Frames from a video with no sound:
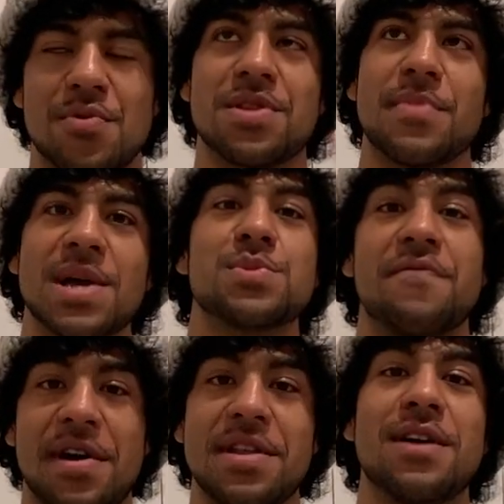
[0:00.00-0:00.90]
what Maxwell
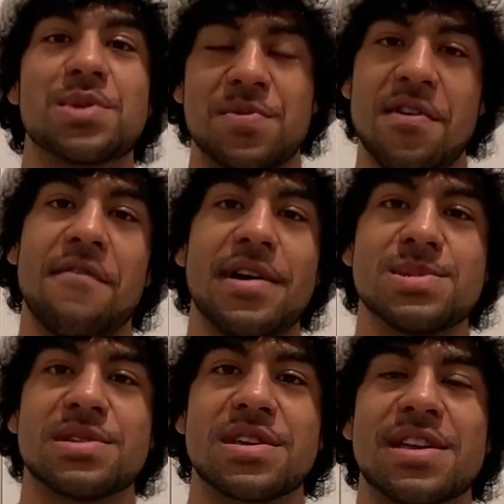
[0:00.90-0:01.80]
found out, which is very
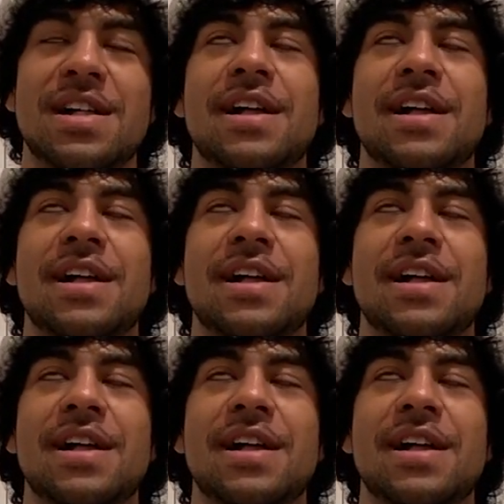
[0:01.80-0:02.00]
fascinating,